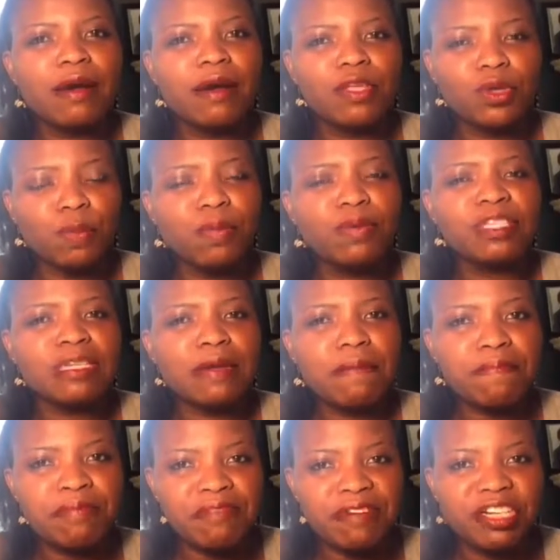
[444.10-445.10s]
putting
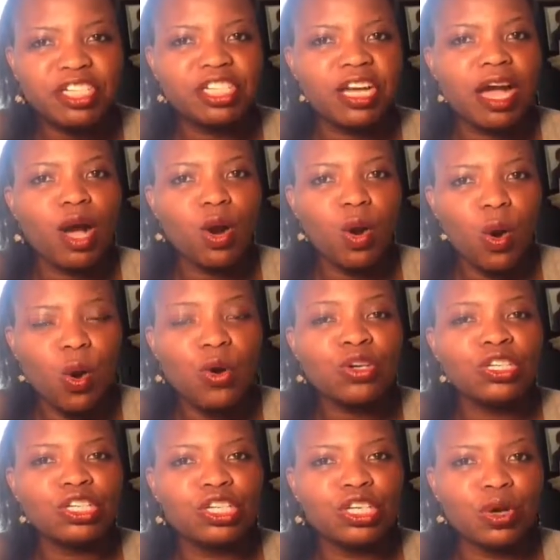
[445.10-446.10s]
pressure
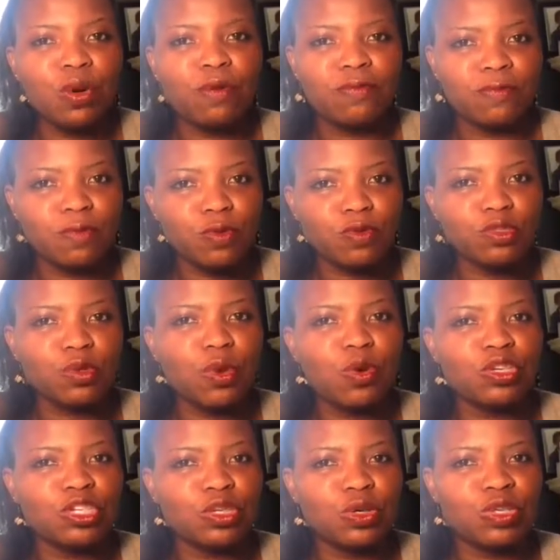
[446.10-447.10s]
on your foot,
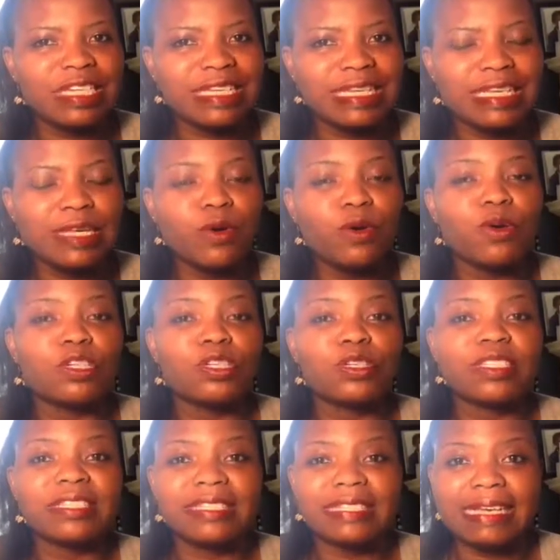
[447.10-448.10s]
on your knee, on your
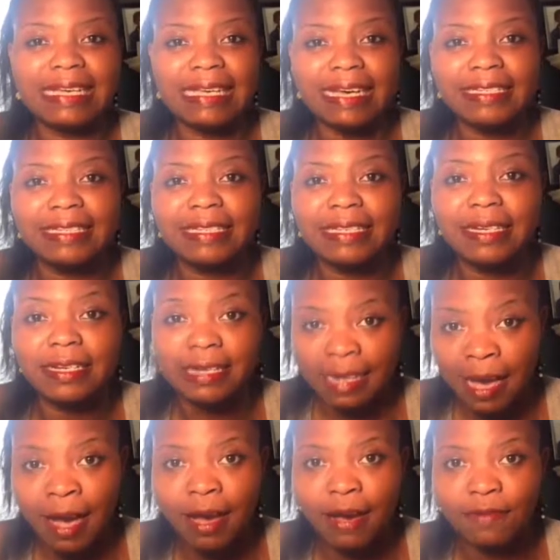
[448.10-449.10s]
sciatic
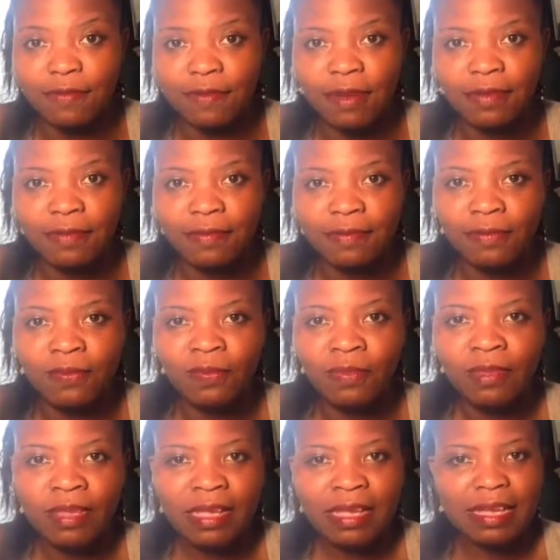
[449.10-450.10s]
nerve.
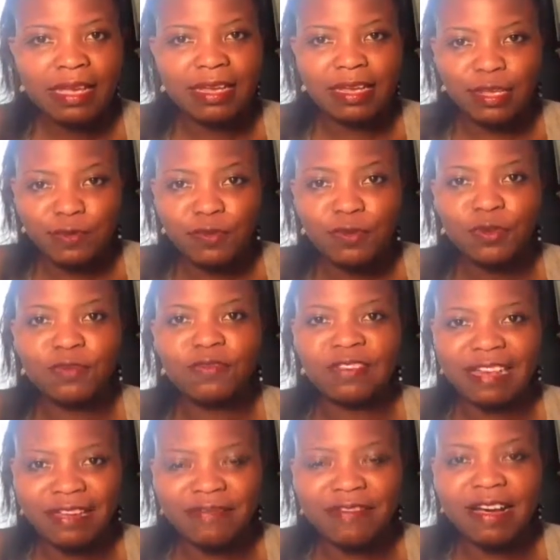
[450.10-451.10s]
And if you've
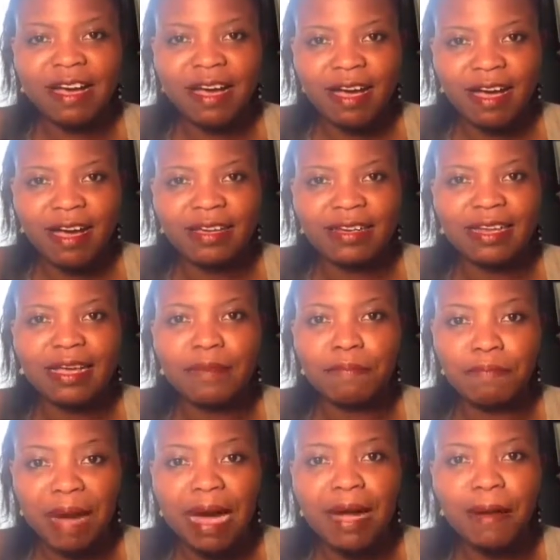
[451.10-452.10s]
never had
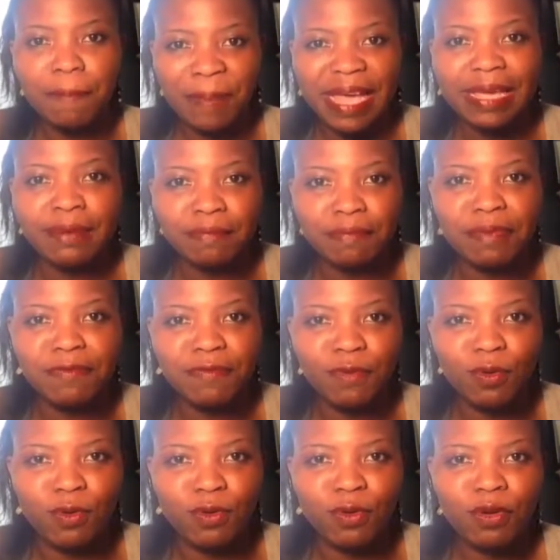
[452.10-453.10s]
back pain
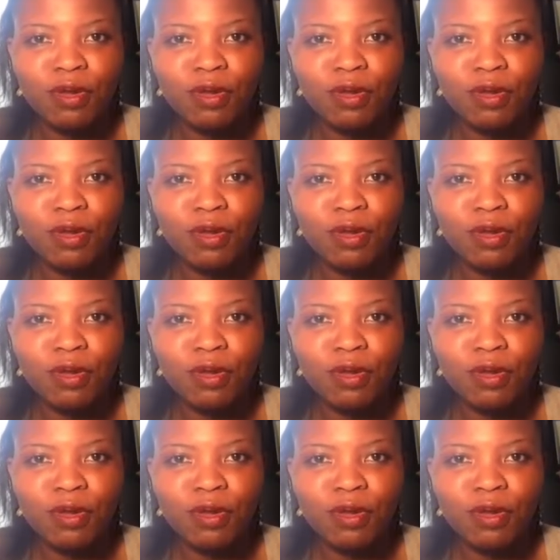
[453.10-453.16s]
before,